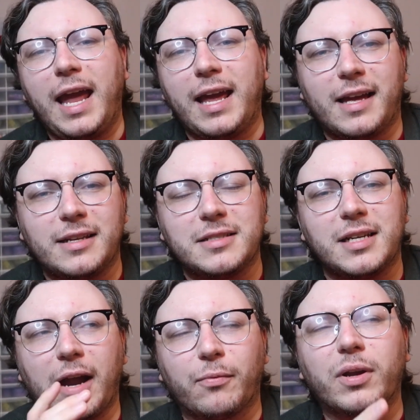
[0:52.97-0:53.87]
And
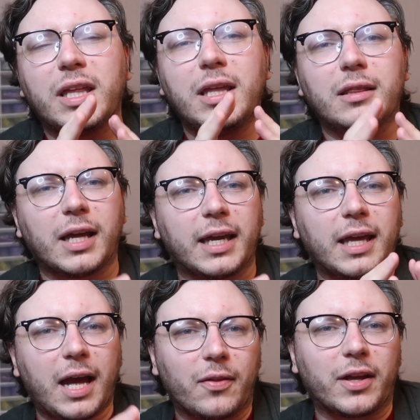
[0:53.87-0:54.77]
I really like
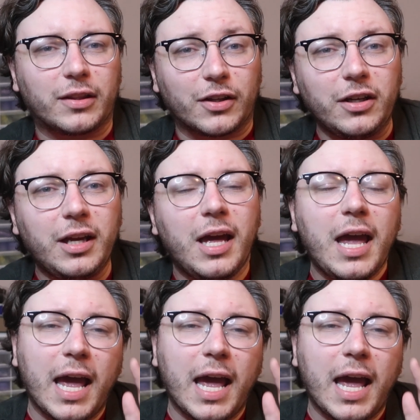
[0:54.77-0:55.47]
how they look.